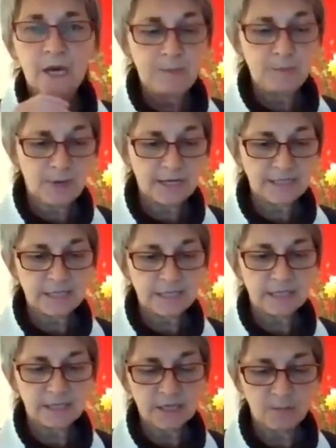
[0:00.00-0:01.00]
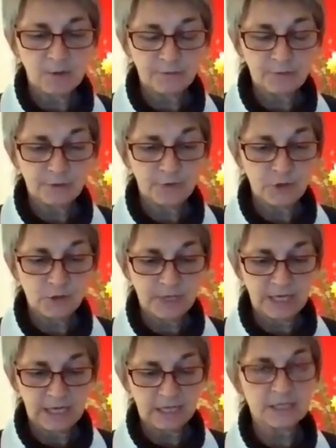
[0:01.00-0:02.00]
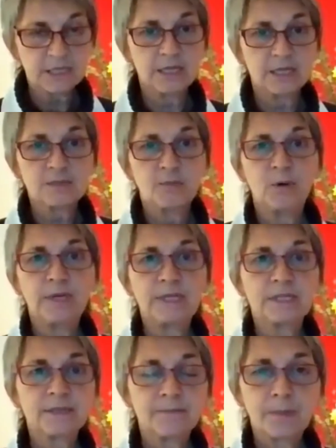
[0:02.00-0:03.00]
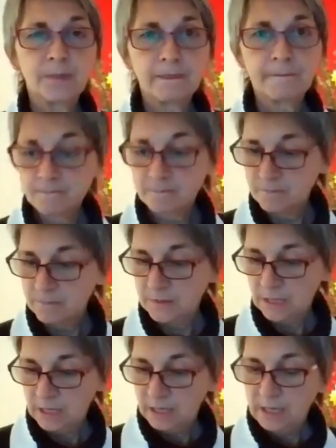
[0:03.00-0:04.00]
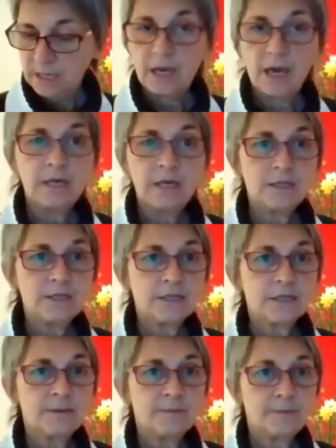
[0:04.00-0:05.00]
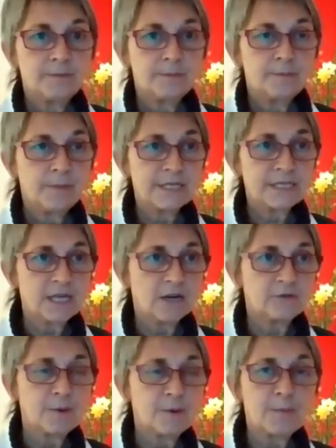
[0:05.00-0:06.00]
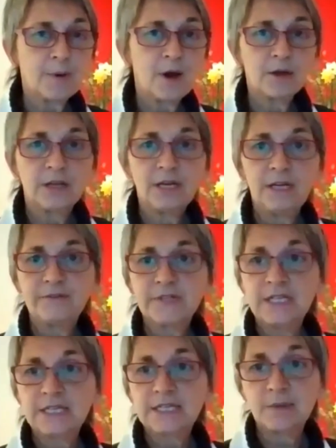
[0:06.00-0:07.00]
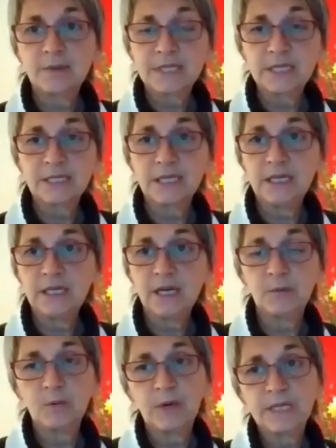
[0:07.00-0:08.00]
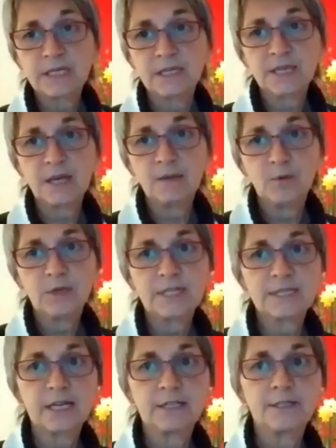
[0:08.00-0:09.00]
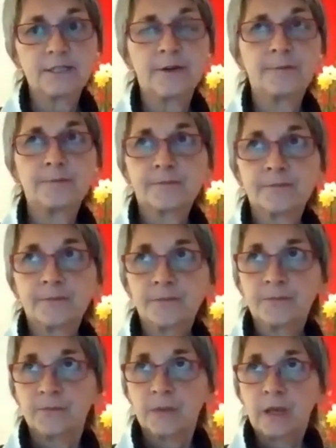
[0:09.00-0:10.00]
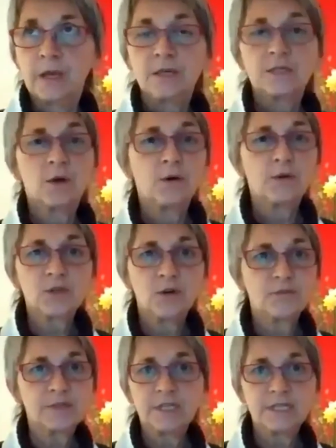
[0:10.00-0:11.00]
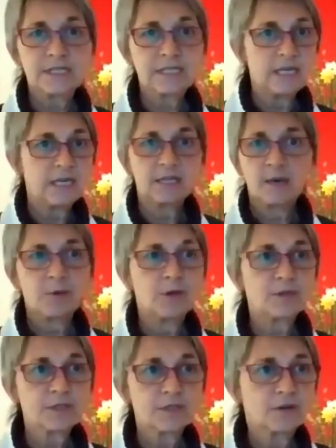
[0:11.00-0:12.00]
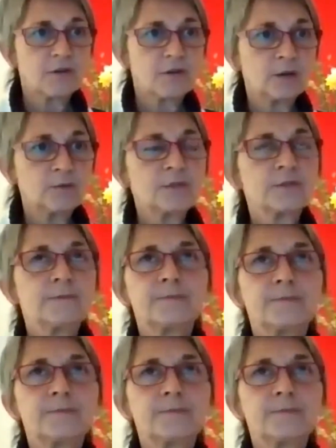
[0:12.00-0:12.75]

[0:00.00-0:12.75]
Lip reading: I've been practicing the Dharma for a few years at this point. And myself and my partner lived in the same city, and we went to the same Buddhist center. So I was often seeing that person around.